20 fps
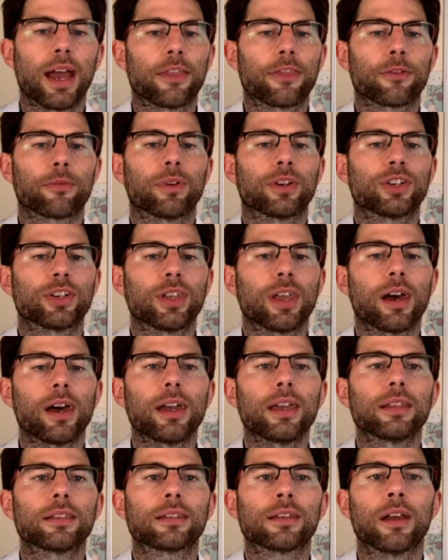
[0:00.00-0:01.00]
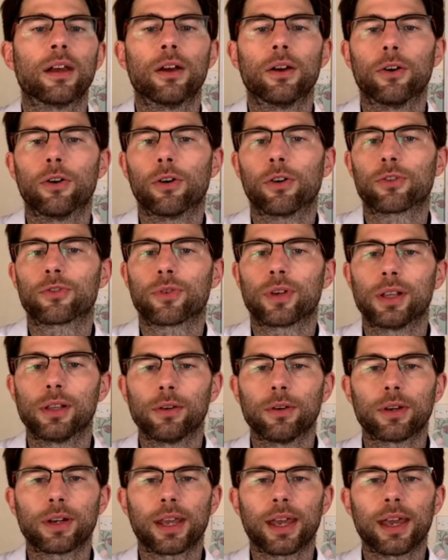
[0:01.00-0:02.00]
Etheridge Knight, Audre
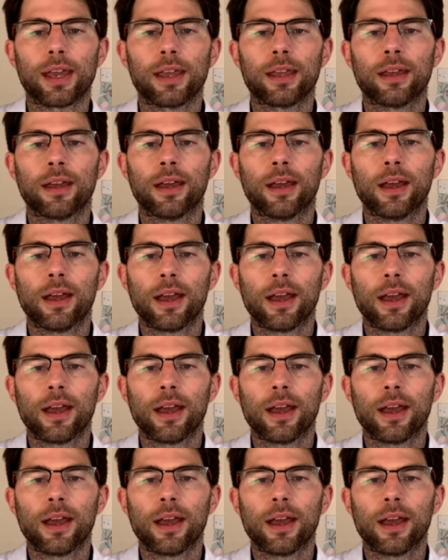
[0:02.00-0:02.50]
Lorde,